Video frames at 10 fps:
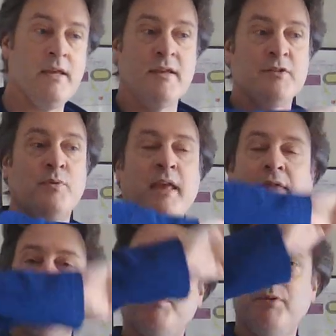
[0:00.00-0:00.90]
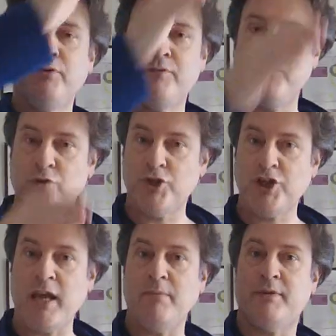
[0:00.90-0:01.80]
So we're getting this beautiful
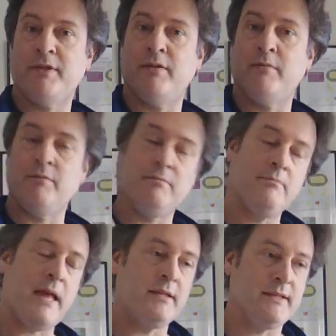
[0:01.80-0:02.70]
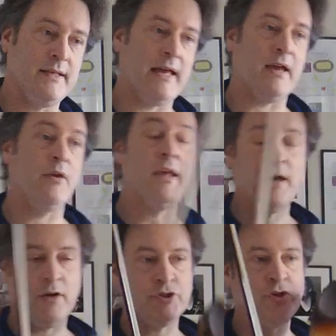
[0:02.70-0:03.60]
shape to the melody now.
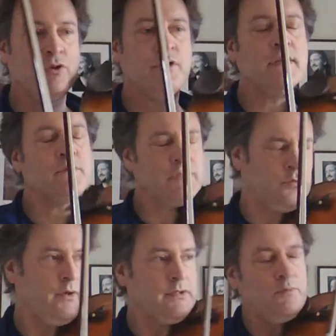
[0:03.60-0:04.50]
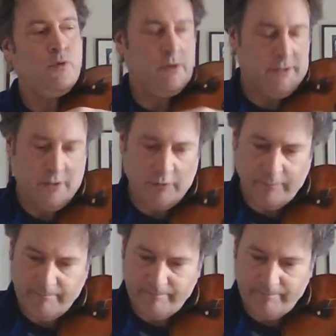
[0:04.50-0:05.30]
I'll show you just once more. So.